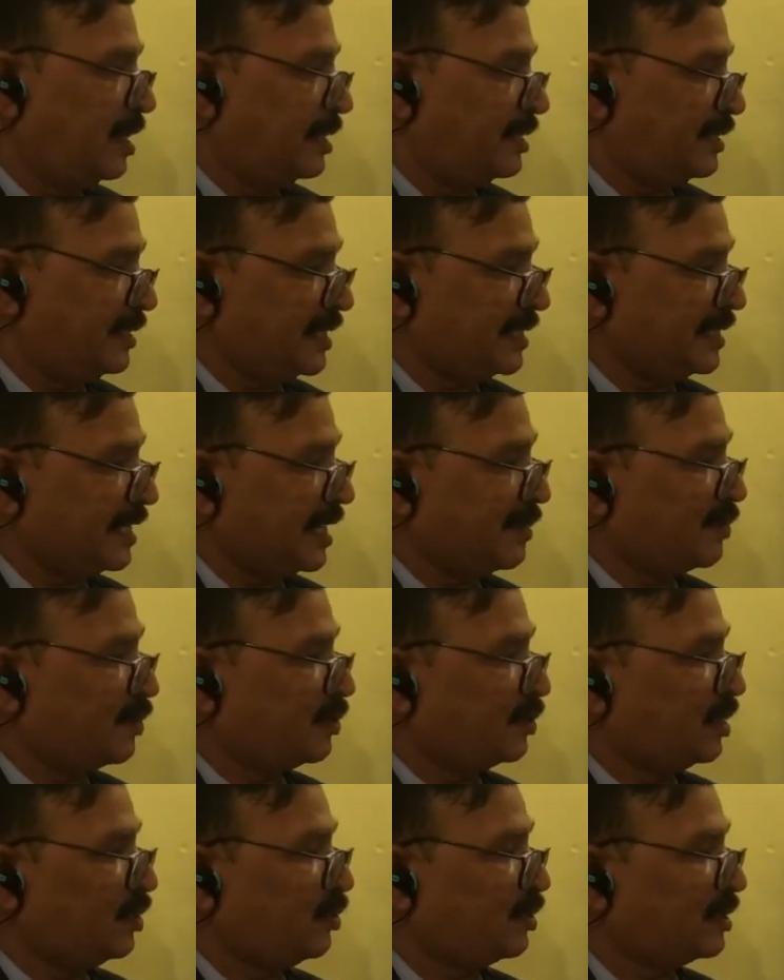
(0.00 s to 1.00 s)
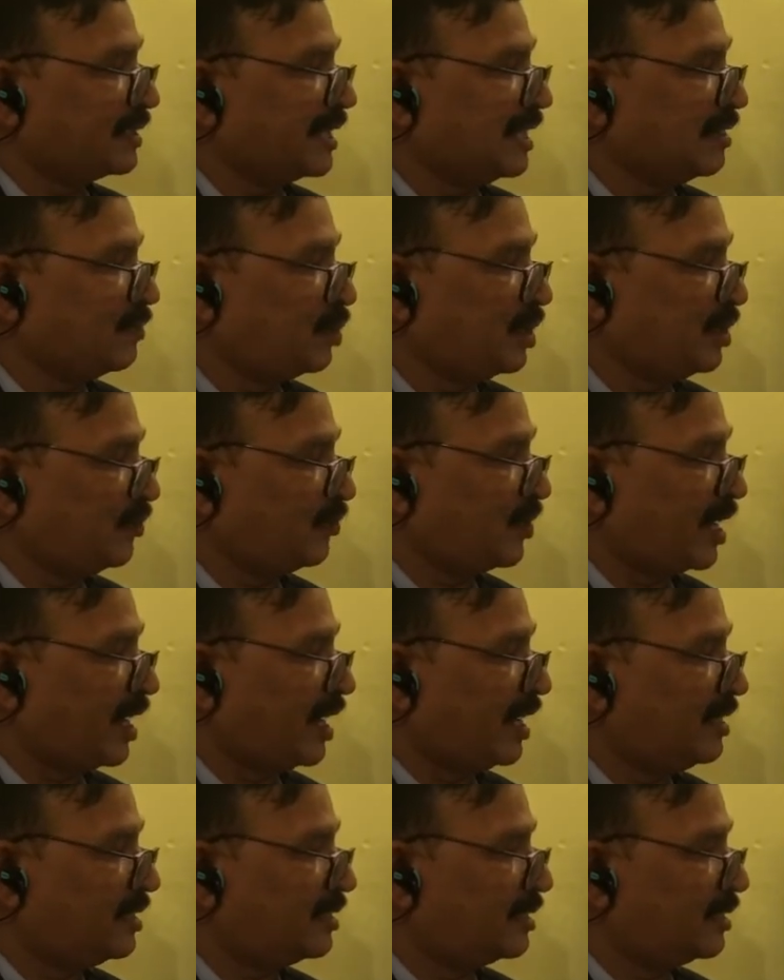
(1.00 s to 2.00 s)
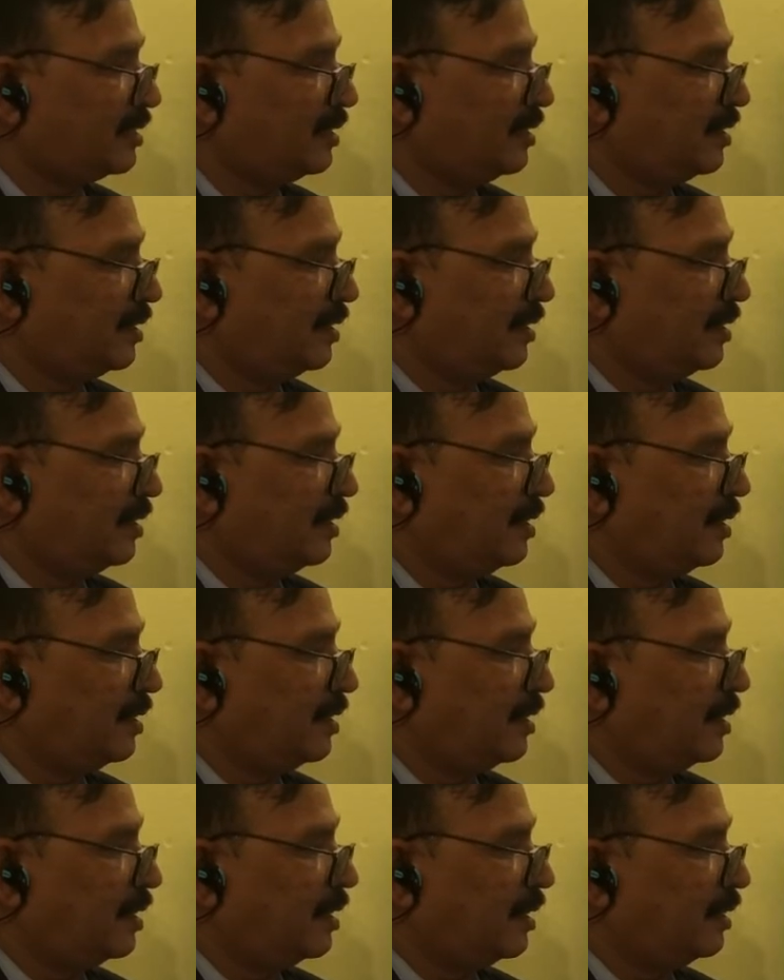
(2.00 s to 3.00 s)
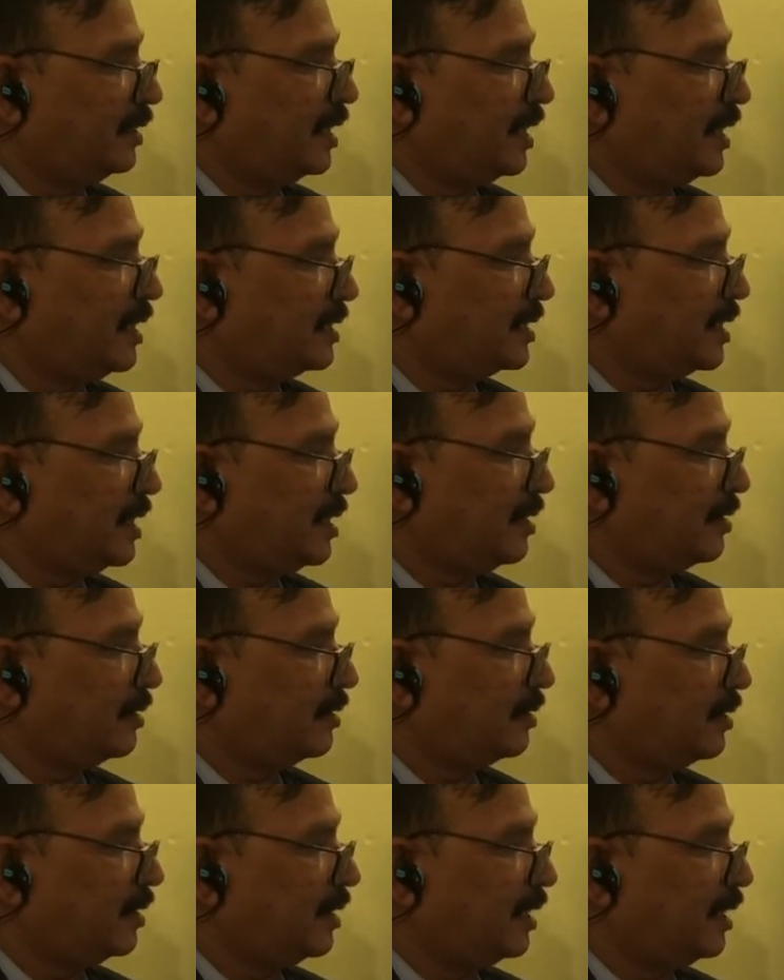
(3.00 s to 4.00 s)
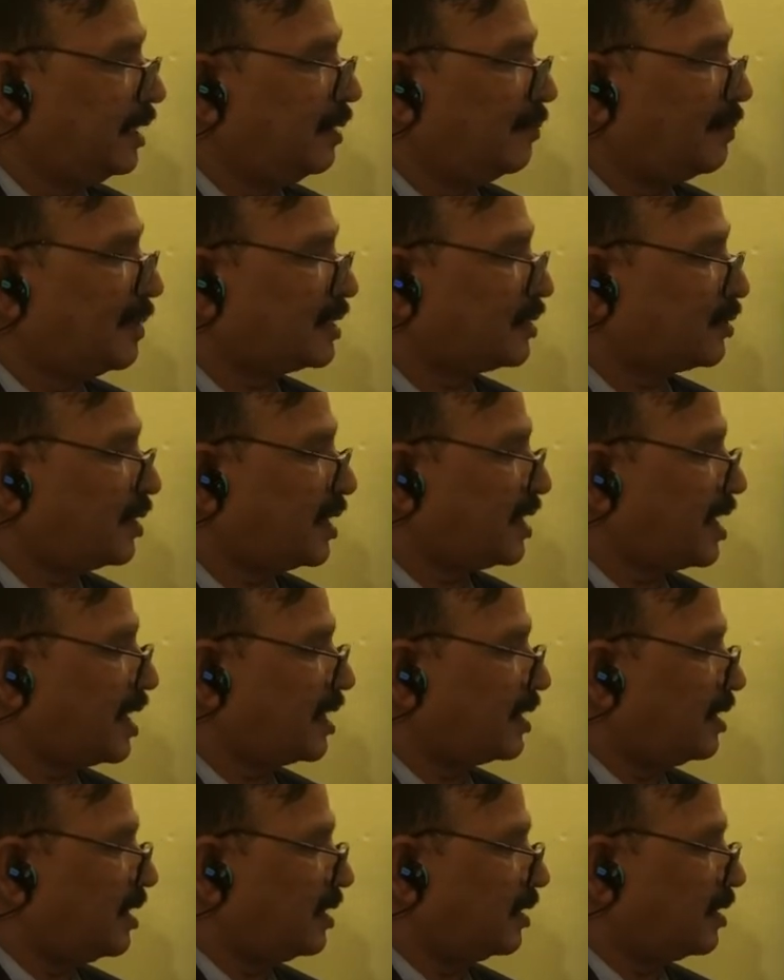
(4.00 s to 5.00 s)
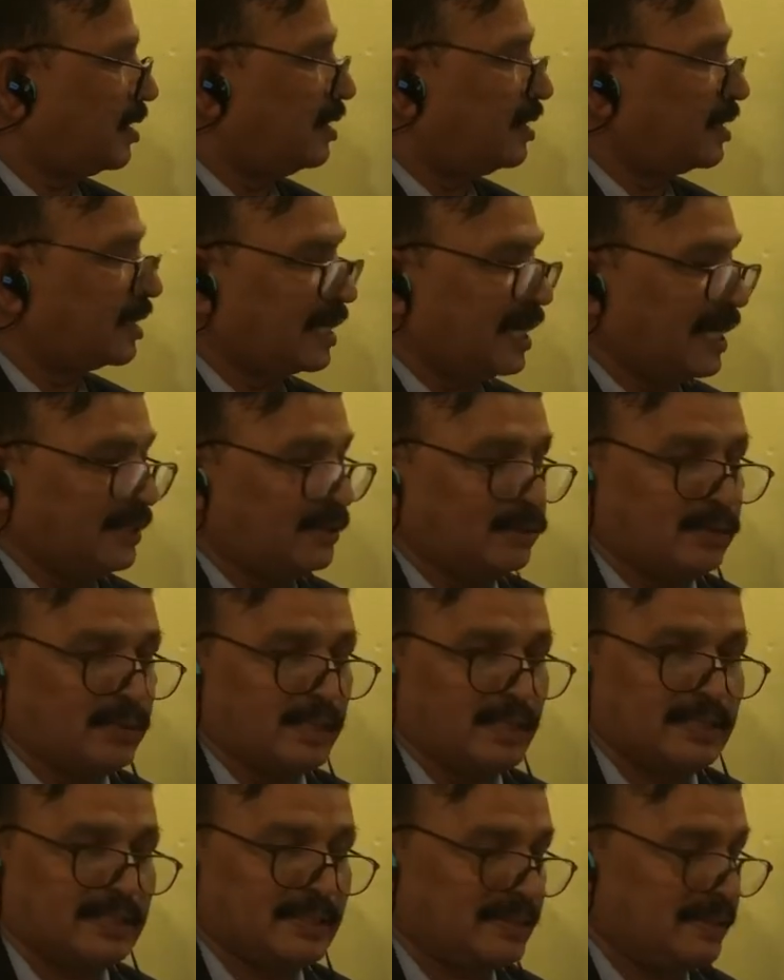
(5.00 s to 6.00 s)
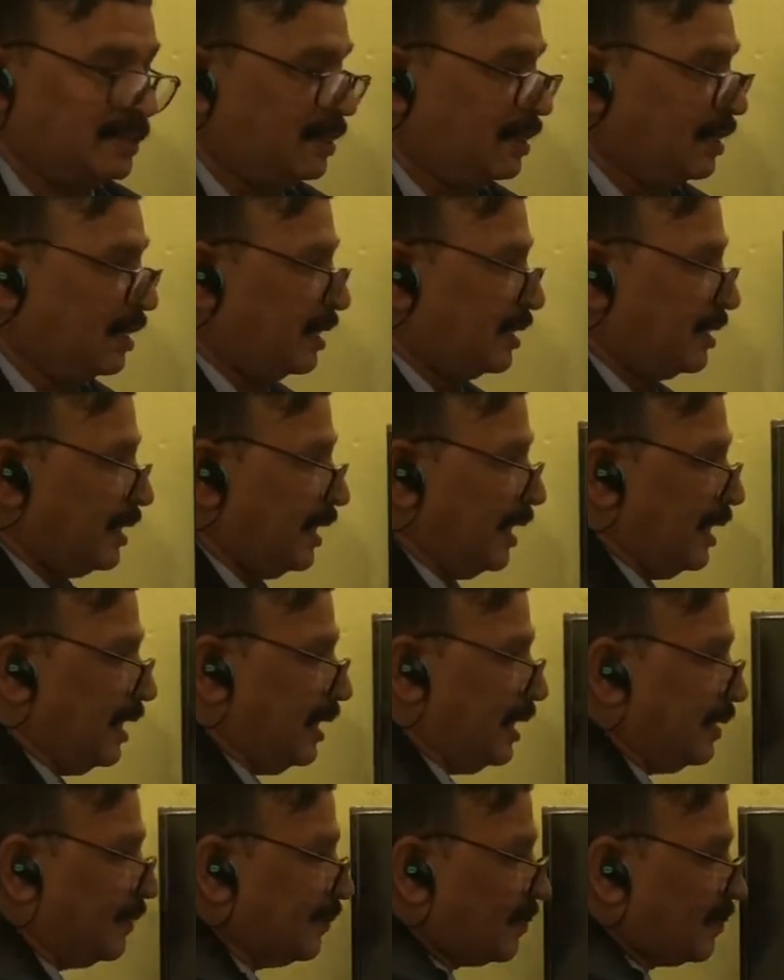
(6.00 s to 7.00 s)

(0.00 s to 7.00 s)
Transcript: Just above the urethral orifice, there is a muscular organ called clitoris. See,